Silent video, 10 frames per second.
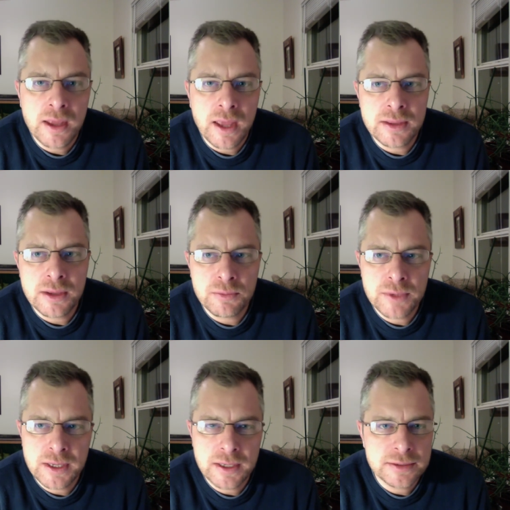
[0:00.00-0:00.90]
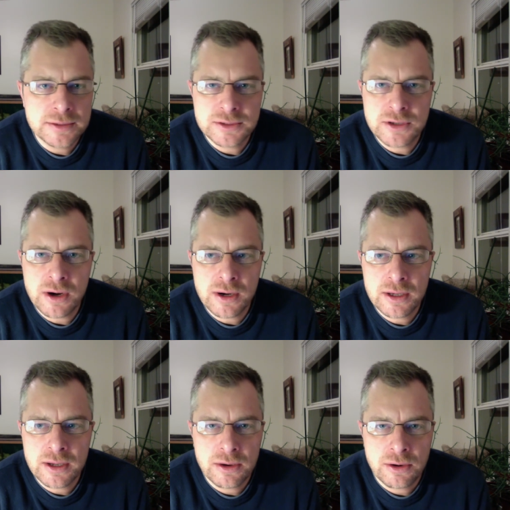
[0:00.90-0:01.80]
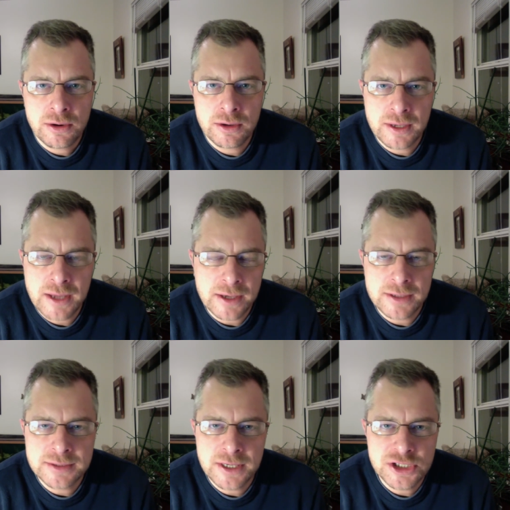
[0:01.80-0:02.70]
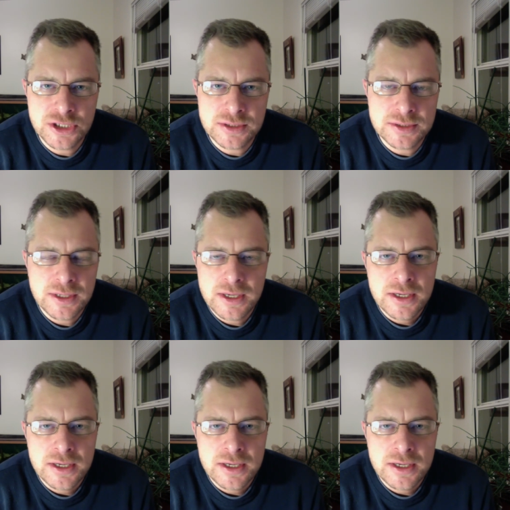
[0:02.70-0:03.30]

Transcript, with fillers: and then we start hurling accusations.